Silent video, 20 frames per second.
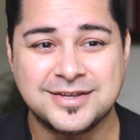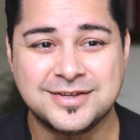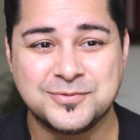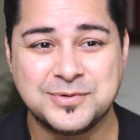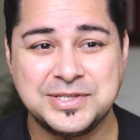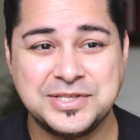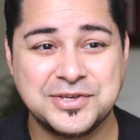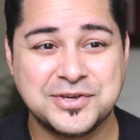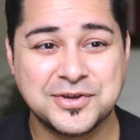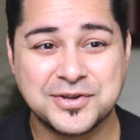
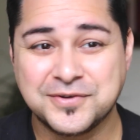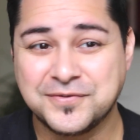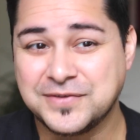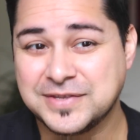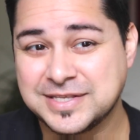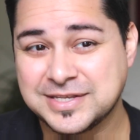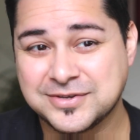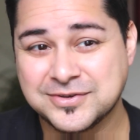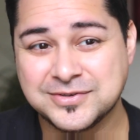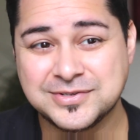When you go to
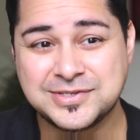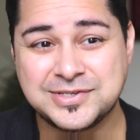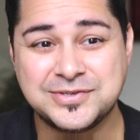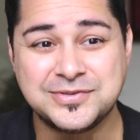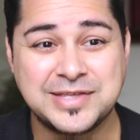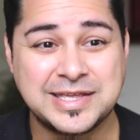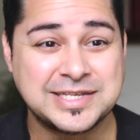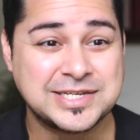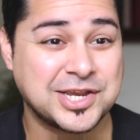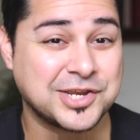physicals,
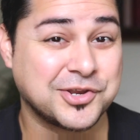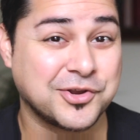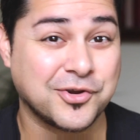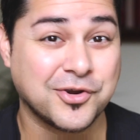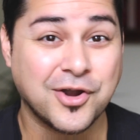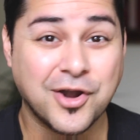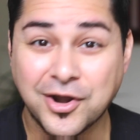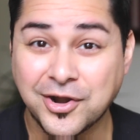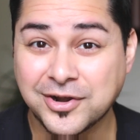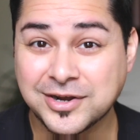do they check your
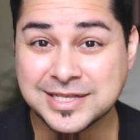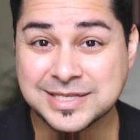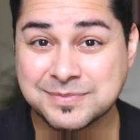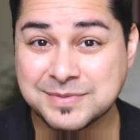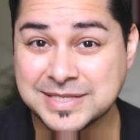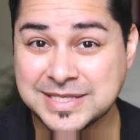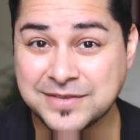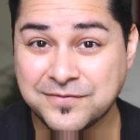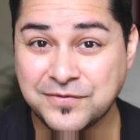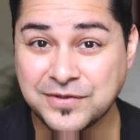heart
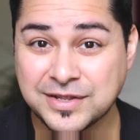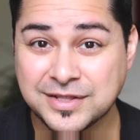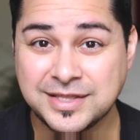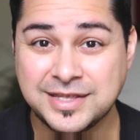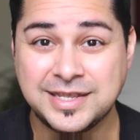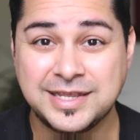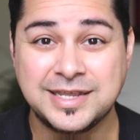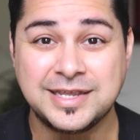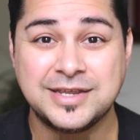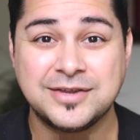
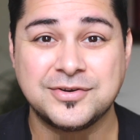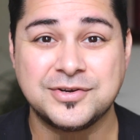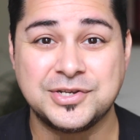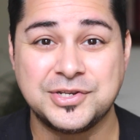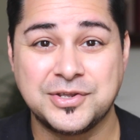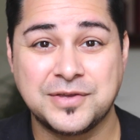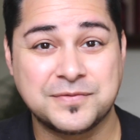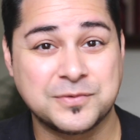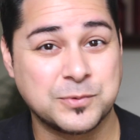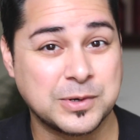specifically? Or do
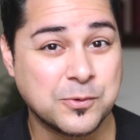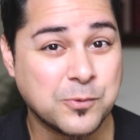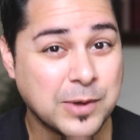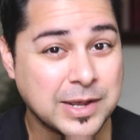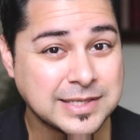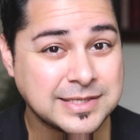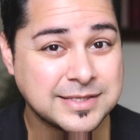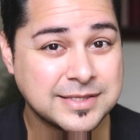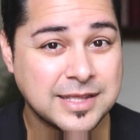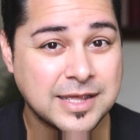you have to
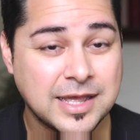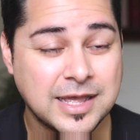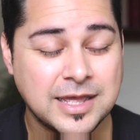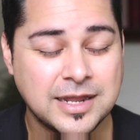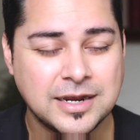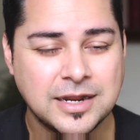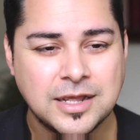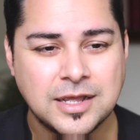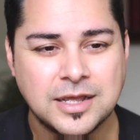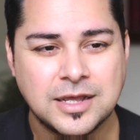request
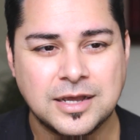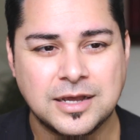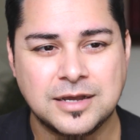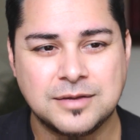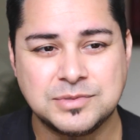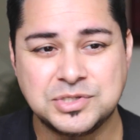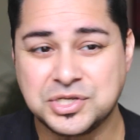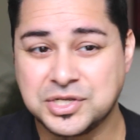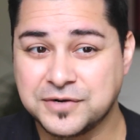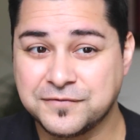that?
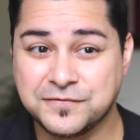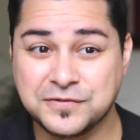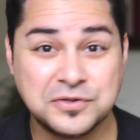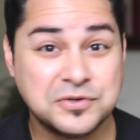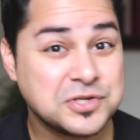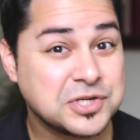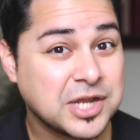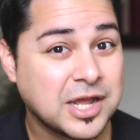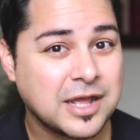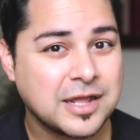Do you get a
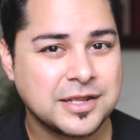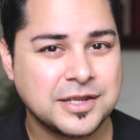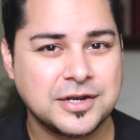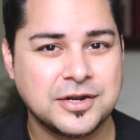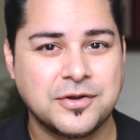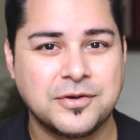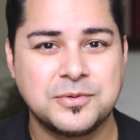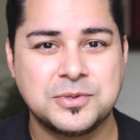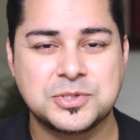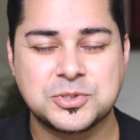flu shot?
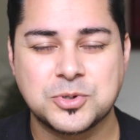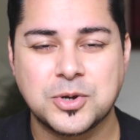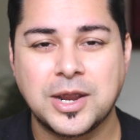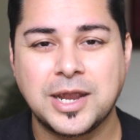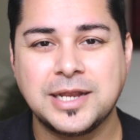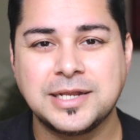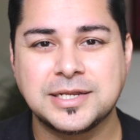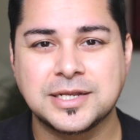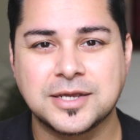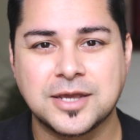I was
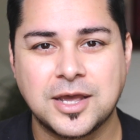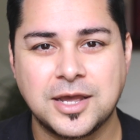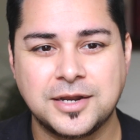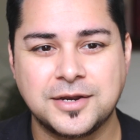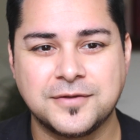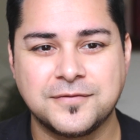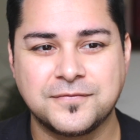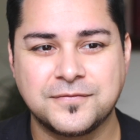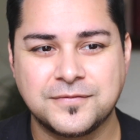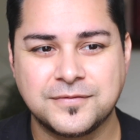trying to
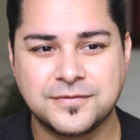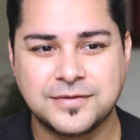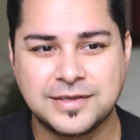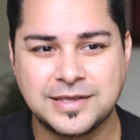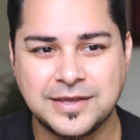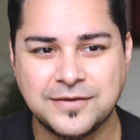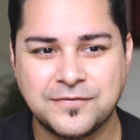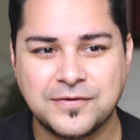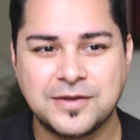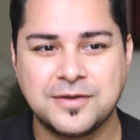kind of
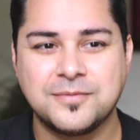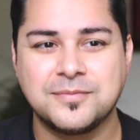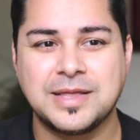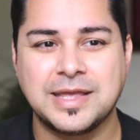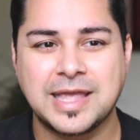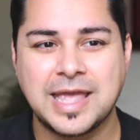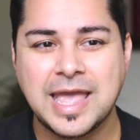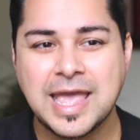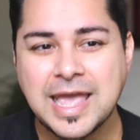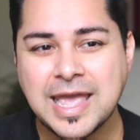give him
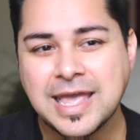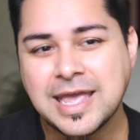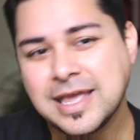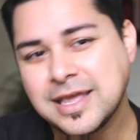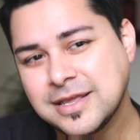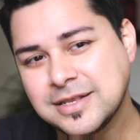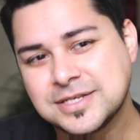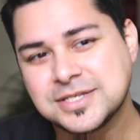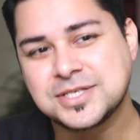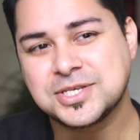like,
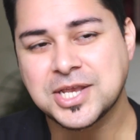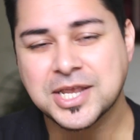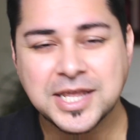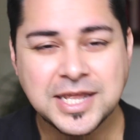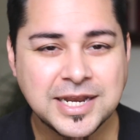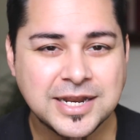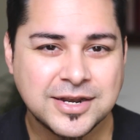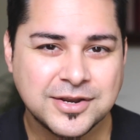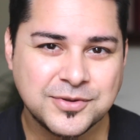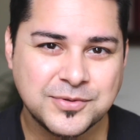hey, just
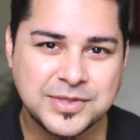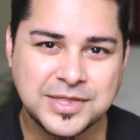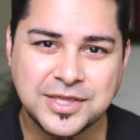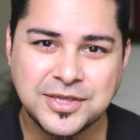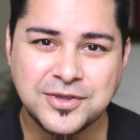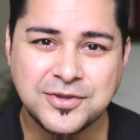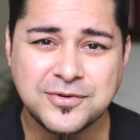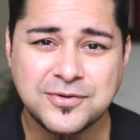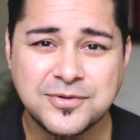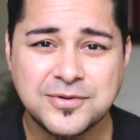checking in with
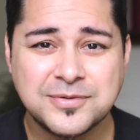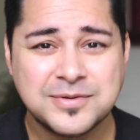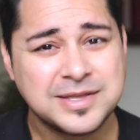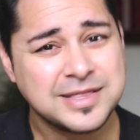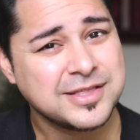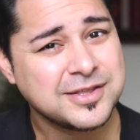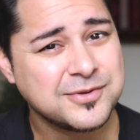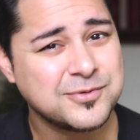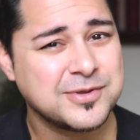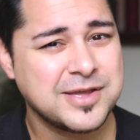you,
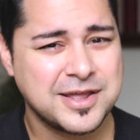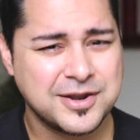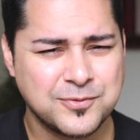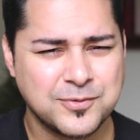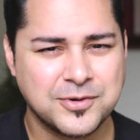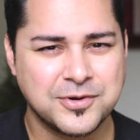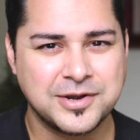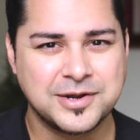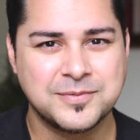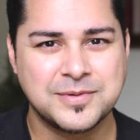a little kind of
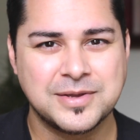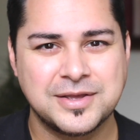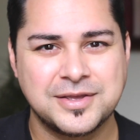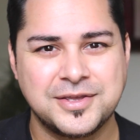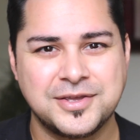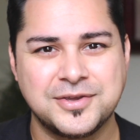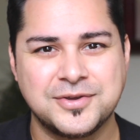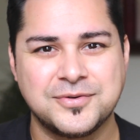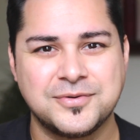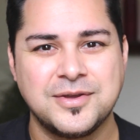worried about
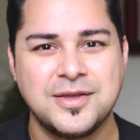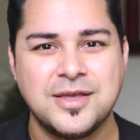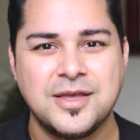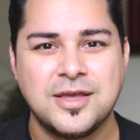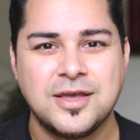you.